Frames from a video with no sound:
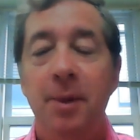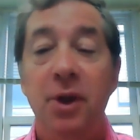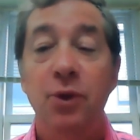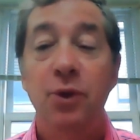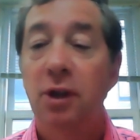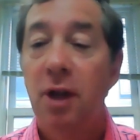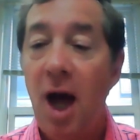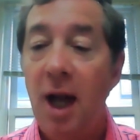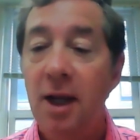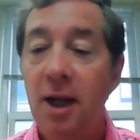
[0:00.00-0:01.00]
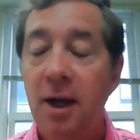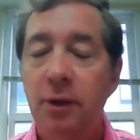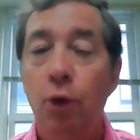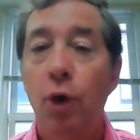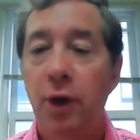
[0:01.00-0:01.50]
But there was a lot of
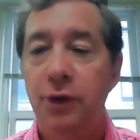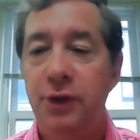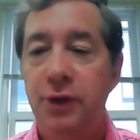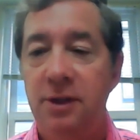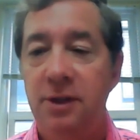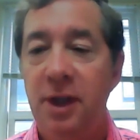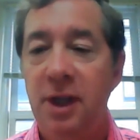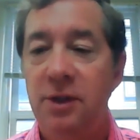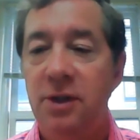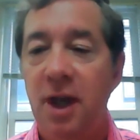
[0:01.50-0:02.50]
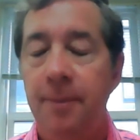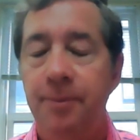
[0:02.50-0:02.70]
loyalty to these